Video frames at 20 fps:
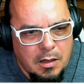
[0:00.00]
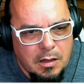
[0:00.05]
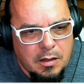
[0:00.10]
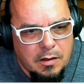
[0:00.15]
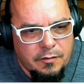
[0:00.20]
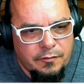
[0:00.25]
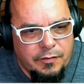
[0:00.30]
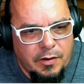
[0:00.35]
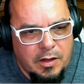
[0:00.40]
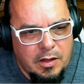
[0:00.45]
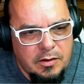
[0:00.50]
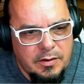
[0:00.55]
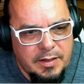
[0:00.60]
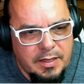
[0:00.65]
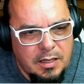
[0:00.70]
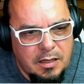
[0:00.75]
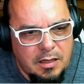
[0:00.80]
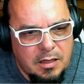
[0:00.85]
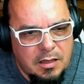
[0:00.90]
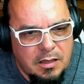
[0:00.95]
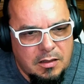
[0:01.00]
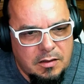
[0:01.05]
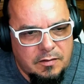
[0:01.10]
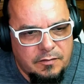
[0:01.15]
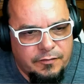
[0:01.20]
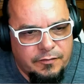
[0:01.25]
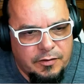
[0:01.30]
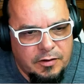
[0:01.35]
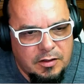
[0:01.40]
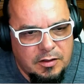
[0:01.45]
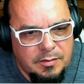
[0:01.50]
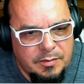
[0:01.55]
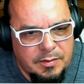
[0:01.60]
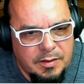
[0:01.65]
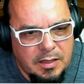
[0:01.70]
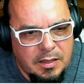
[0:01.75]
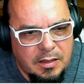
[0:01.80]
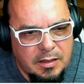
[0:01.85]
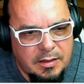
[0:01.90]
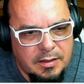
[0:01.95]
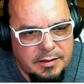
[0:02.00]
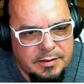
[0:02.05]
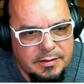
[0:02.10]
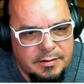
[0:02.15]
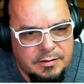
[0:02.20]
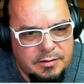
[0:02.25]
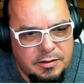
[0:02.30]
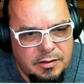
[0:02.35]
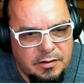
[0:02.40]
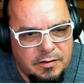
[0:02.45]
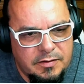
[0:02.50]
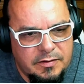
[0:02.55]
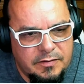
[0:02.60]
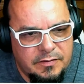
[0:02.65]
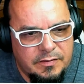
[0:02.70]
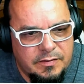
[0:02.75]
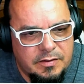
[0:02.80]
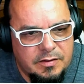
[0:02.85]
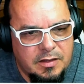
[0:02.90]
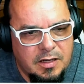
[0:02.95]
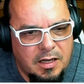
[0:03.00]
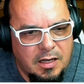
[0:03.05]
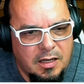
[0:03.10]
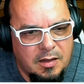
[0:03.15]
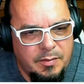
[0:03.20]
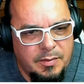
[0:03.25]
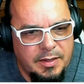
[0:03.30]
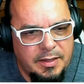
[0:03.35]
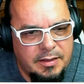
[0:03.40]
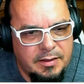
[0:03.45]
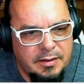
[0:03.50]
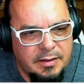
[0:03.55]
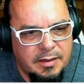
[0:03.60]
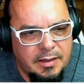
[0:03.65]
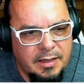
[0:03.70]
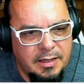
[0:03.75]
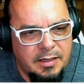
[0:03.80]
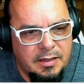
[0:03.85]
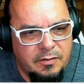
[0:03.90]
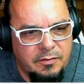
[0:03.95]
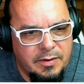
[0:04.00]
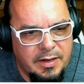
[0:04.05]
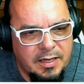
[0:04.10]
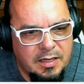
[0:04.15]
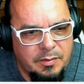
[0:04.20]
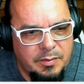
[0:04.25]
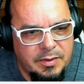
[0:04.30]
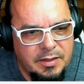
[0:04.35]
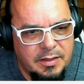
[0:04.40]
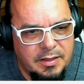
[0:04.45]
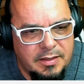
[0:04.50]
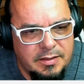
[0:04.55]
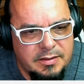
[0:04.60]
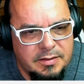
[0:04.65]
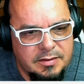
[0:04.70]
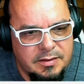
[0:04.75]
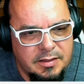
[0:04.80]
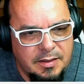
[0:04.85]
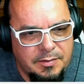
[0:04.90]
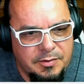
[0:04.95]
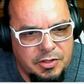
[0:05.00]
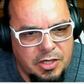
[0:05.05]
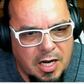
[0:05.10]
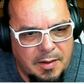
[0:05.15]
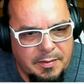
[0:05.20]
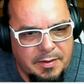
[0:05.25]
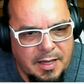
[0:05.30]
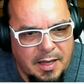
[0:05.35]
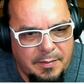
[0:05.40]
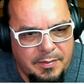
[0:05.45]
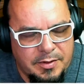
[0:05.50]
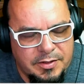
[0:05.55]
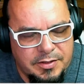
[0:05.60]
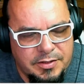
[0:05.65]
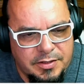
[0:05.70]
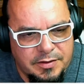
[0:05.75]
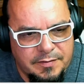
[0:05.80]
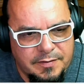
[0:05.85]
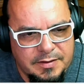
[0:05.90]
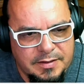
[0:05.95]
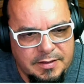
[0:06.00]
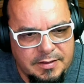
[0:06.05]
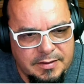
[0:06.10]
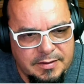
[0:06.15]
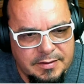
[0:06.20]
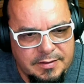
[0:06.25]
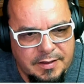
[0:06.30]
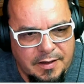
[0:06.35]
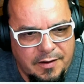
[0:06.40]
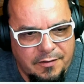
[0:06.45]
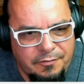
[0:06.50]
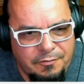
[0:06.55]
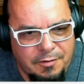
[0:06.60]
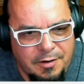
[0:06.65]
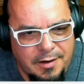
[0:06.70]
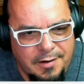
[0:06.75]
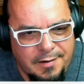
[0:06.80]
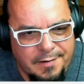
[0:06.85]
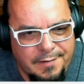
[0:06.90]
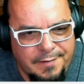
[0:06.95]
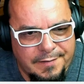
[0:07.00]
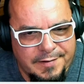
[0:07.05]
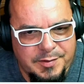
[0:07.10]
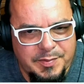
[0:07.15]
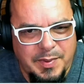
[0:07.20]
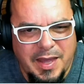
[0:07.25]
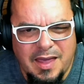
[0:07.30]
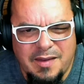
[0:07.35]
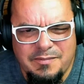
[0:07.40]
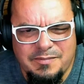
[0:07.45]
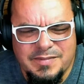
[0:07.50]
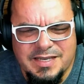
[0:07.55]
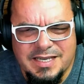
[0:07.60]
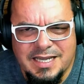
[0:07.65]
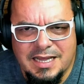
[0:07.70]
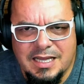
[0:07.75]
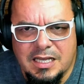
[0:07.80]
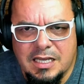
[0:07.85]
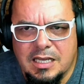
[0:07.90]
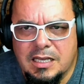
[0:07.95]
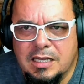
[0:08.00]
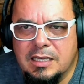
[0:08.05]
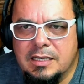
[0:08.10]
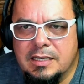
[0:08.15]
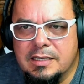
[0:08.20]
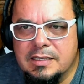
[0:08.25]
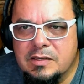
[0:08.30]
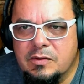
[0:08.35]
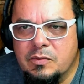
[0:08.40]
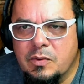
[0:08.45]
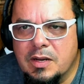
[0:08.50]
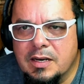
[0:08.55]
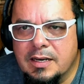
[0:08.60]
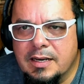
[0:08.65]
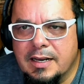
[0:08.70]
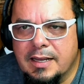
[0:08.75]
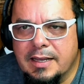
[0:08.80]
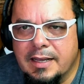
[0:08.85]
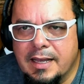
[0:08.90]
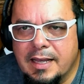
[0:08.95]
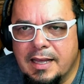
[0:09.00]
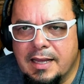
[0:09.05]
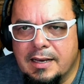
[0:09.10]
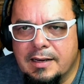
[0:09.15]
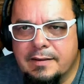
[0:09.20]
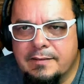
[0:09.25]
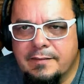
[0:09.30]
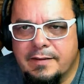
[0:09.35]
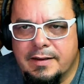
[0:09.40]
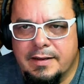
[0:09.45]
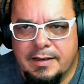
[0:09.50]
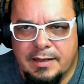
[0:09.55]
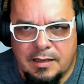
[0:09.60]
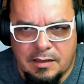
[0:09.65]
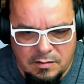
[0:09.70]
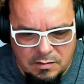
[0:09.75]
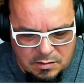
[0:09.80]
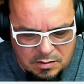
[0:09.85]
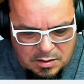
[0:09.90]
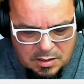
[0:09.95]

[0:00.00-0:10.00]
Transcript: Following on from Joseph's comment, any recommendations on drop capping services software? Spamzilla is the one that I got right now.